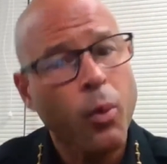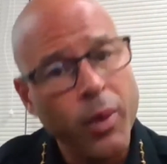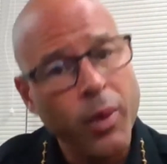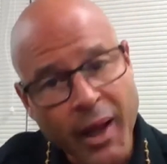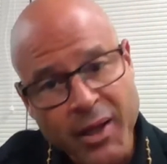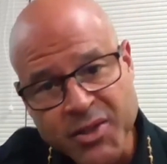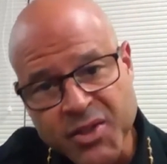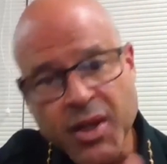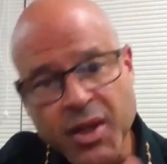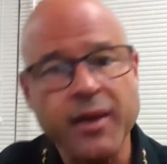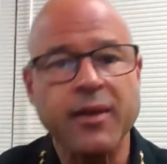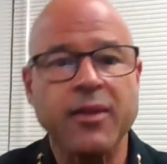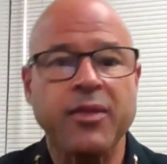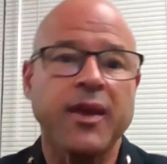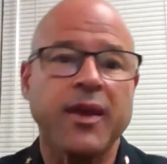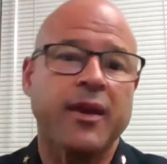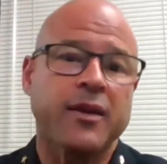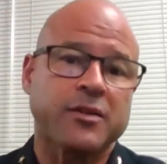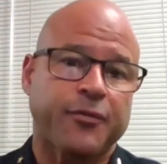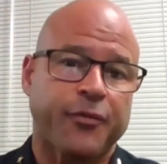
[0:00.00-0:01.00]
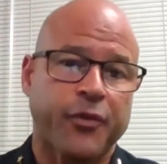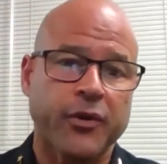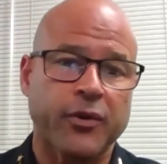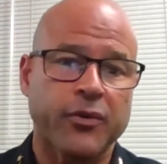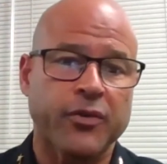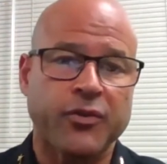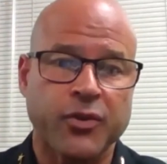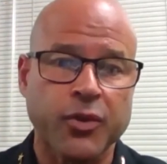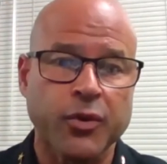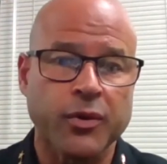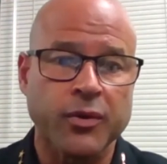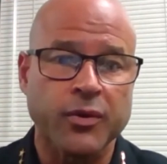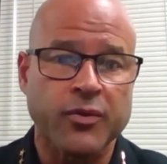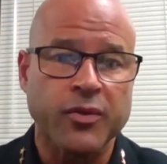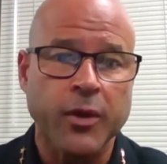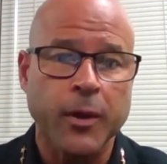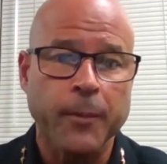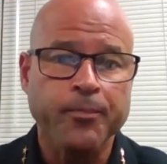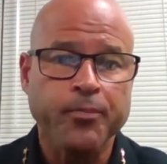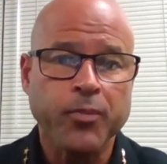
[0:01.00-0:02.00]
Well, I'll tell you this for your
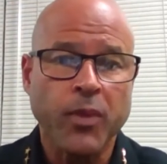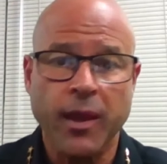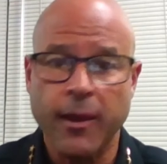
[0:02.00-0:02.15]
students.